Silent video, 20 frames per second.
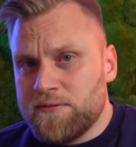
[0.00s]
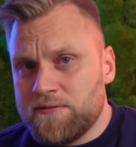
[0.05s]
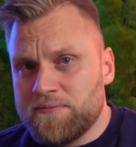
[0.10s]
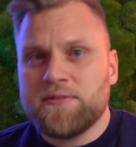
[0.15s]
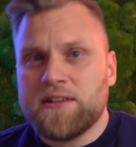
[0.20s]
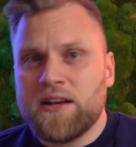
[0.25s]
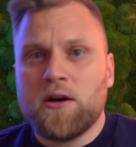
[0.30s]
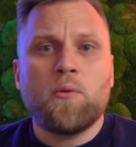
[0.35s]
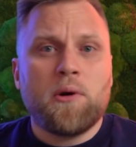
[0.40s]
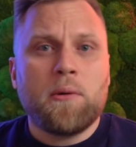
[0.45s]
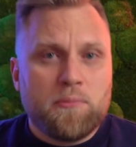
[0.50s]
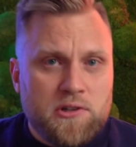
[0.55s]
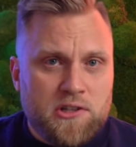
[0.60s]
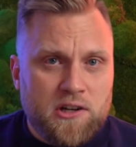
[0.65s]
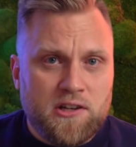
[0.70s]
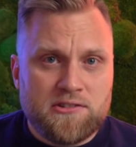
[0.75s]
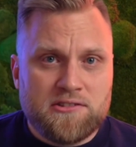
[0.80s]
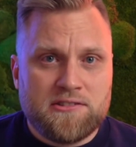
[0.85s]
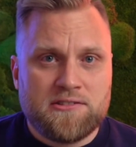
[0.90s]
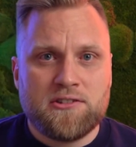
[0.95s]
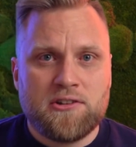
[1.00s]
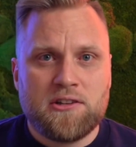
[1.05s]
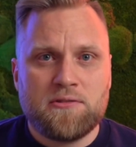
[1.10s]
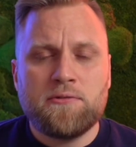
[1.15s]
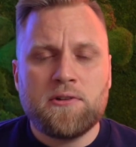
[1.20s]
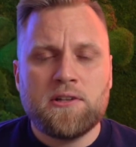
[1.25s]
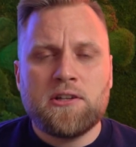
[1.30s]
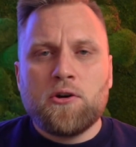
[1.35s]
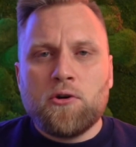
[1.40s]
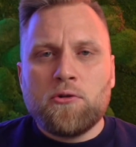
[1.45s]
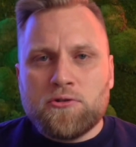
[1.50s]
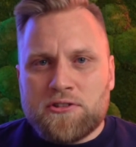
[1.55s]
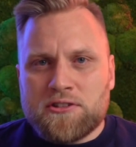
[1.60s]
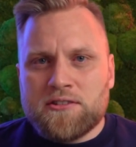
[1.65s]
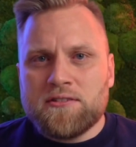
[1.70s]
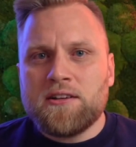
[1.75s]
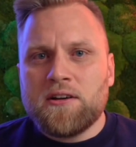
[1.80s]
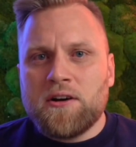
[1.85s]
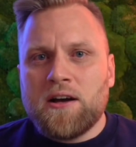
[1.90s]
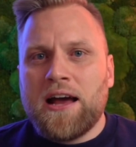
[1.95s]
there are webinars, there are videos,
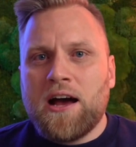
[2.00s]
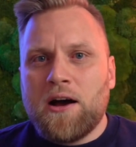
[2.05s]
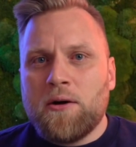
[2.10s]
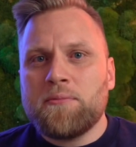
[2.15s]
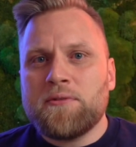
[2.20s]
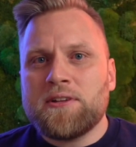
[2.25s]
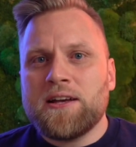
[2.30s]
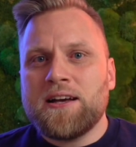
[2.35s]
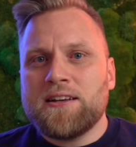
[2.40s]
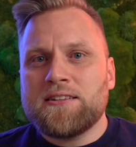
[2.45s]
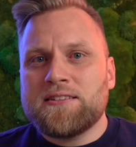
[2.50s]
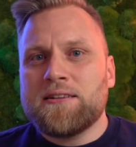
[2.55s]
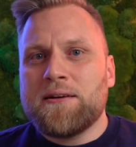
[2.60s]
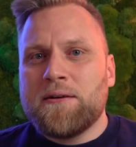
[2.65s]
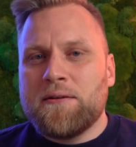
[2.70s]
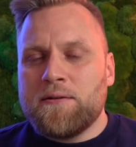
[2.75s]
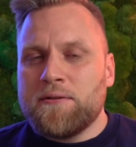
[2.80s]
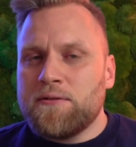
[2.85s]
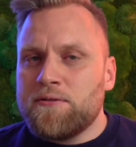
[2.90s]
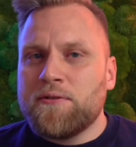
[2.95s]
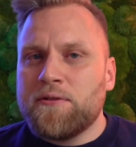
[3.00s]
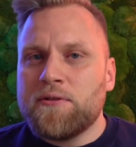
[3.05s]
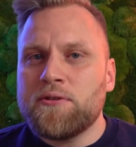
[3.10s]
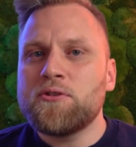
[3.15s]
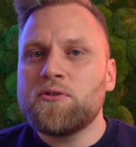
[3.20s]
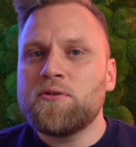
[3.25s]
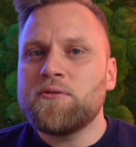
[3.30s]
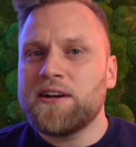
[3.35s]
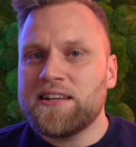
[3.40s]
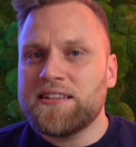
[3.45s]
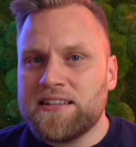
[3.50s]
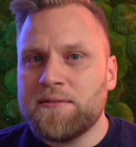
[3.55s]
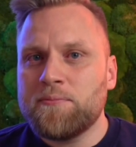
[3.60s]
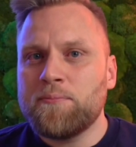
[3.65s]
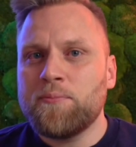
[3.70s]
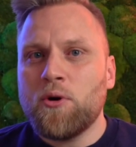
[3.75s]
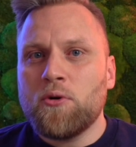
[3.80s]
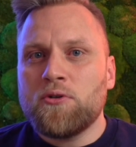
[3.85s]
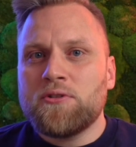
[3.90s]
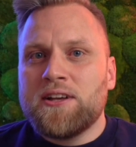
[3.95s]
there are help texts, so that in
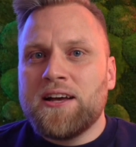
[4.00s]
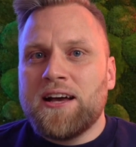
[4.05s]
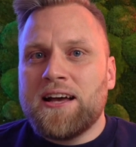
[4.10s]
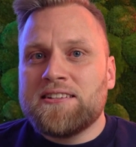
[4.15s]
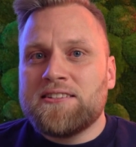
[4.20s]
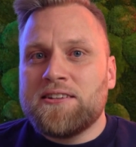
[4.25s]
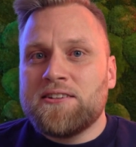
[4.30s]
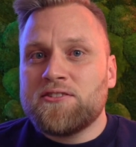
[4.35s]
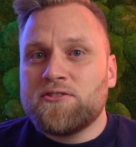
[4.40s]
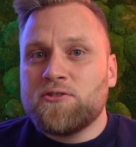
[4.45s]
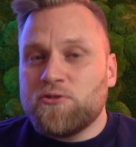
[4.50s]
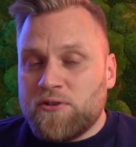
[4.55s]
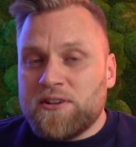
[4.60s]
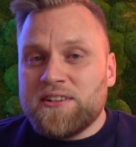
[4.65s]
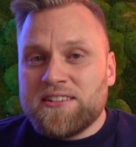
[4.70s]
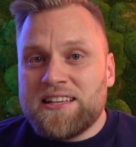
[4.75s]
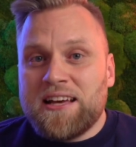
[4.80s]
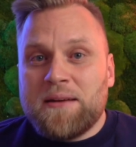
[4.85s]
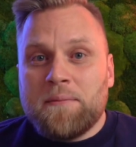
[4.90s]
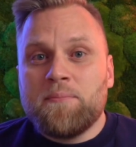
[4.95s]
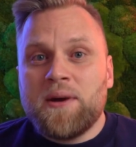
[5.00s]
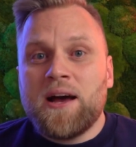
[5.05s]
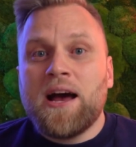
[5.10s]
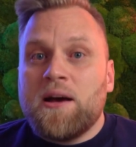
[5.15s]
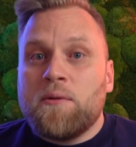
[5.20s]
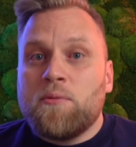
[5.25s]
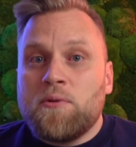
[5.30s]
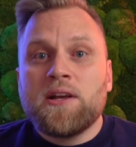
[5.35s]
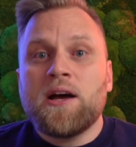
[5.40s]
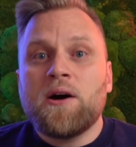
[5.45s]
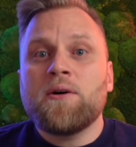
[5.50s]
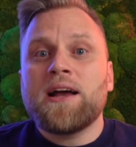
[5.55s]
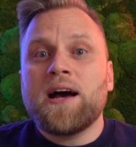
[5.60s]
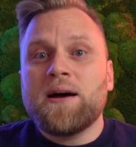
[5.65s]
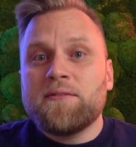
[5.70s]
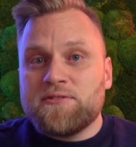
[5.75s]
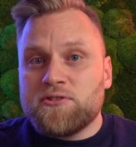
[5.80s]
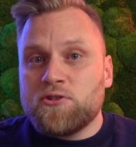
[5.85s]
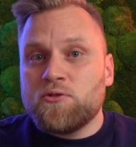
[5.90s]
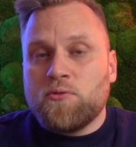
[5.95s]
most cases you can get by without
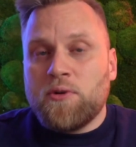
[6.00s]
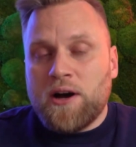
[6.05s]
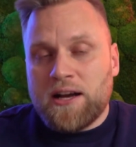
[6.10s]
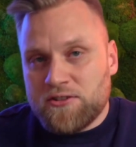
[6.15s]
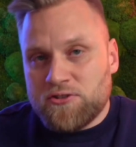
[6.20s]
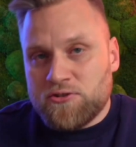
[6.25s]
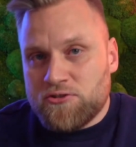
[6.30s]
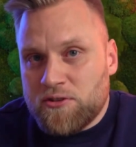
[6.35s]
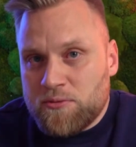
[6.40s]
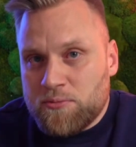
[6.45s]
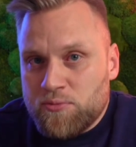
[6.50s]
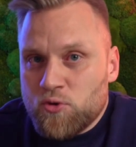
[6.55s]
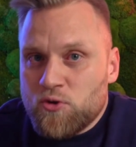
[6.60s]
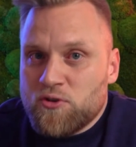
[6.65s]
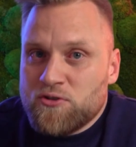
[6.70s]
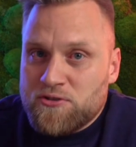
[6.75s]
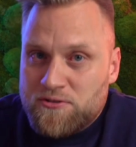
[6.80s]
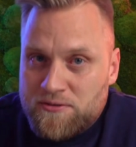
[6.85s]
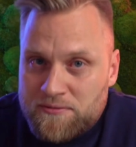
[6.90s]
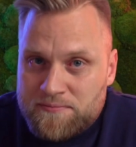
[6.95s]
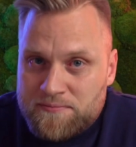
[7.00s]
having to write to support.